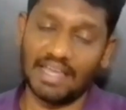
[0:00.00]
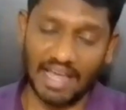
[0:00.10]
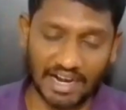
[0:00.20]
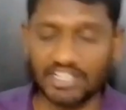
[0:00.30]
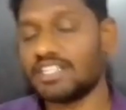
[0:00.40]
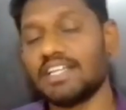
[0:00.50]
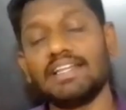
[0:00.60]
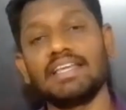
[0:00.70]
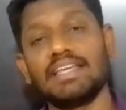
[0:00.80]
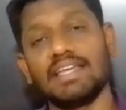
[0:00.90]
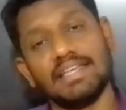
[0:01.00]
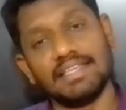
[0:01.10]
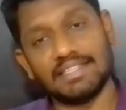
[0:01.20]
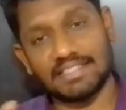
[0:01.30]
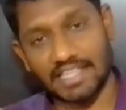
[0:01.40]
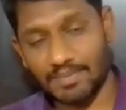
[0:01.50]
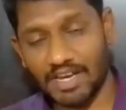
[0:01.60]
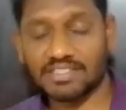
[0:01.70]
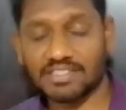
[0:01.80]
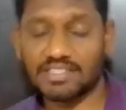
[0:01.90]
Additionally,
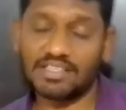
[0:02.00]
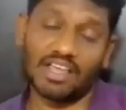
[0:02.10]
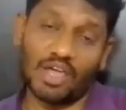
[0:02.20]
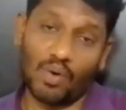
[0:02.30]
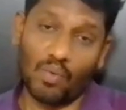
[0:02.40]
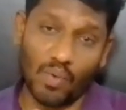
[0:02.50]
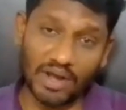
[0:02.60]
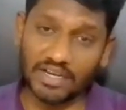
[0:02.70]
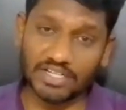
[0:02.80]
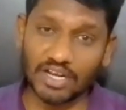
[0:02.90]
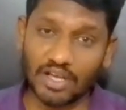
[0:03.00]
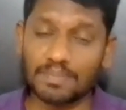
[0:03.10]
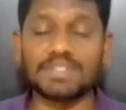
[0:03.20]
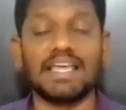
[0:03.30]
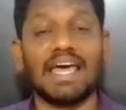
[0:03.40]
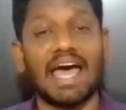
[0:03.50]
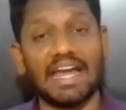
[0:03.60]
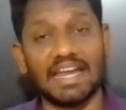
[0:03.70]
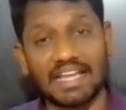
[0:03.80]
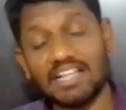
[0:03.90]
seminars, workshops,
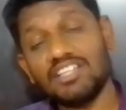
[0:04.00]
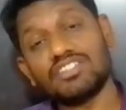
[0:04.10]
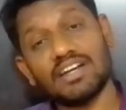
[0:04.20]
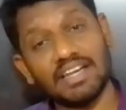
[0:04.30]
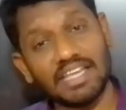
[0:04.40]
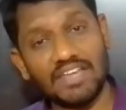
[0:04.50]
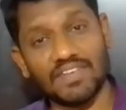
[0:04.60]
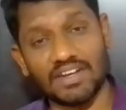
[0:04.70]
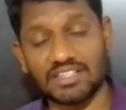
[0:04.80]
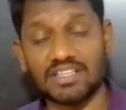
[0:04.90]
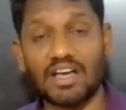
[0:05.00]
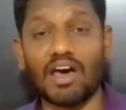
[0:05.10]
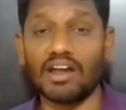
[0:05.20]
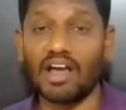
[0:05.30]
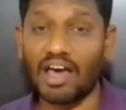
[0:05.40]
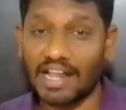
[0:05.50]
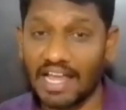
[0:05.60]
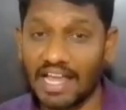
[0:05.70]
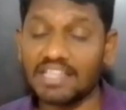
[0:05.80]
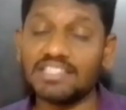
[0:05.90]
and cultural events are
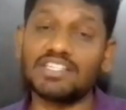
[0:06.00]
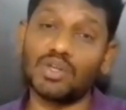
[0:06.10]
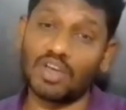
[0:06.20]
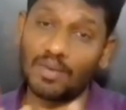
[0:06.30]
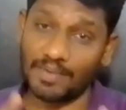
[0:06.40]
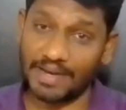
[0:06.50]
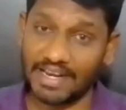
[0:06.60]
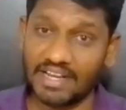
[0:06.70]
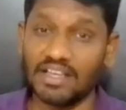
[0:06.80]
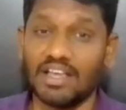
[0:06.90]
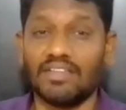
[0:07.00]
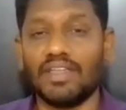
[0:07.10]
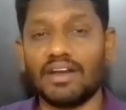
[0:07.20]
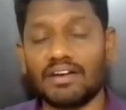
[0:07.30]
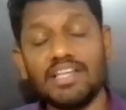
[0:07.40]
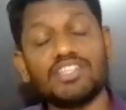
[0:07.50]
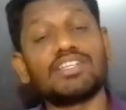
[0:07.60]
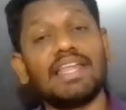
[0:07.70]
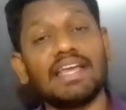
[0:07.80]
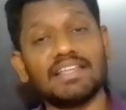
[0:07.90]
organized to commemorate the rich
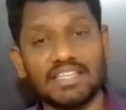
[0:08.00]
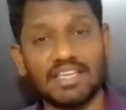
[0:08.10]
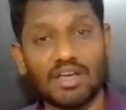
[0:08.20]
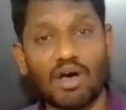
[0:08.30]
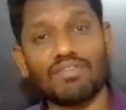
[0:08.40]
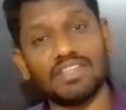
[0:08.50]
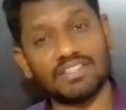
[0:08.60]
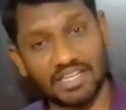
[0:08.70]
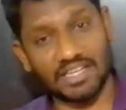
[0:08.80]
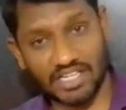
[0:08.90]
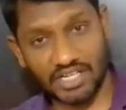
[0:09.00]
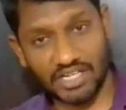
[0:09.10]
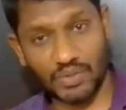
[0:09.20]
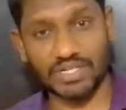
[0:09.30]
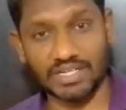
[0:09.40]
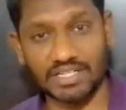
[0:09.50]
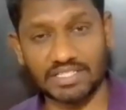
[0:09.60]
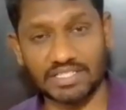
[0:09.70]
legacy of these institutions,